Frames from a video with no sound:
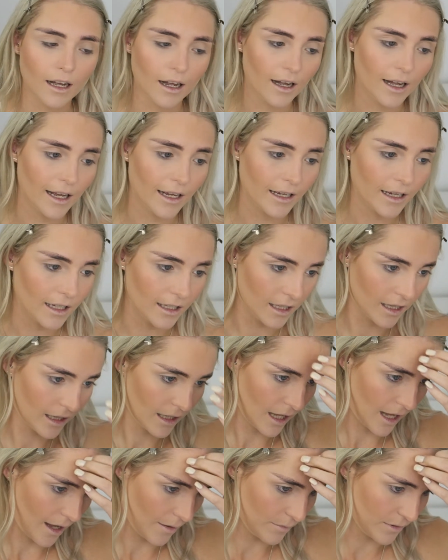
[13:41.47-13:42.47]
I
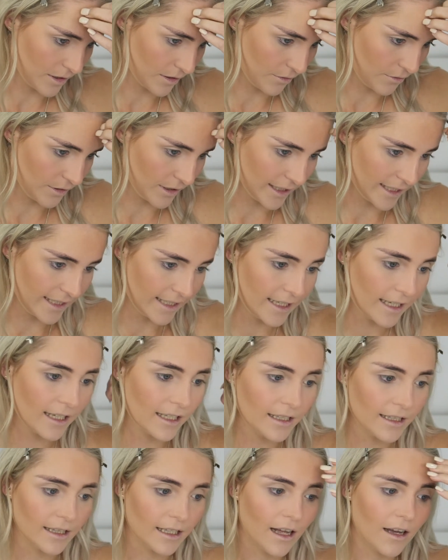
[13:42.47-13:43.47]
absolutely
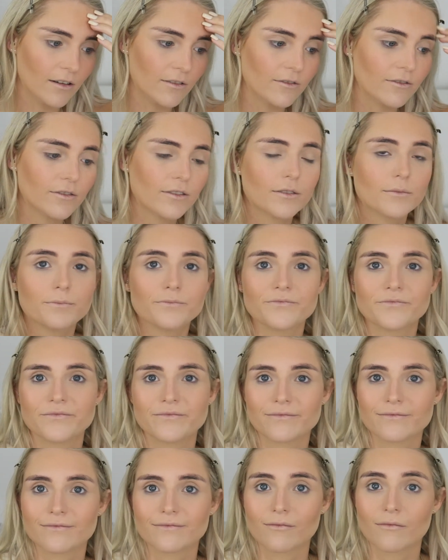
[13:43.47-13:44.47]
love
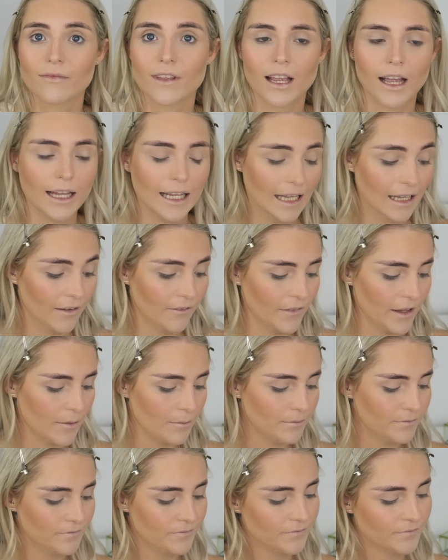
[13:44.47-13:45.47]

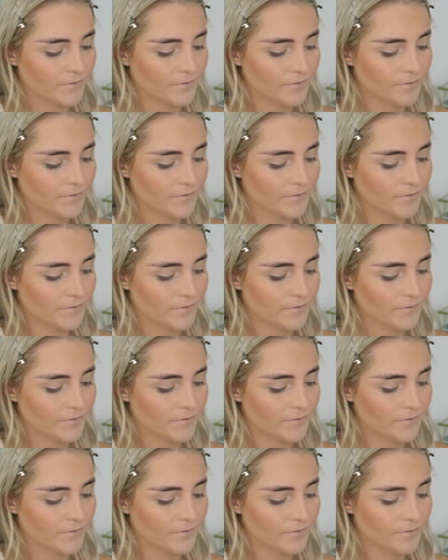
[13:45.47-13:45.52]
them.